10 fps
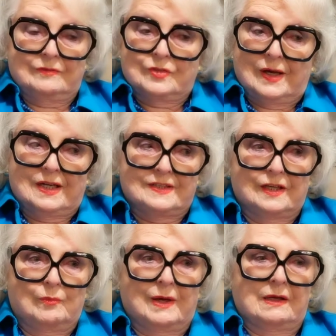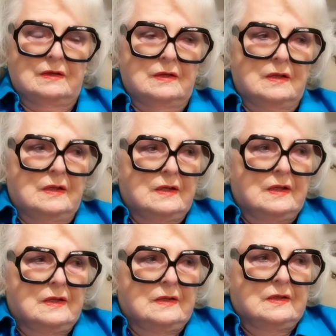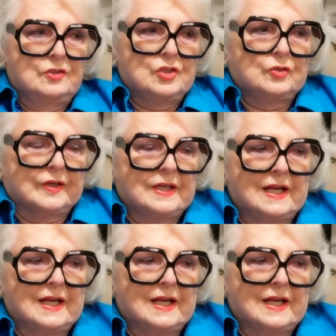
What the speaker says: try to tell my children.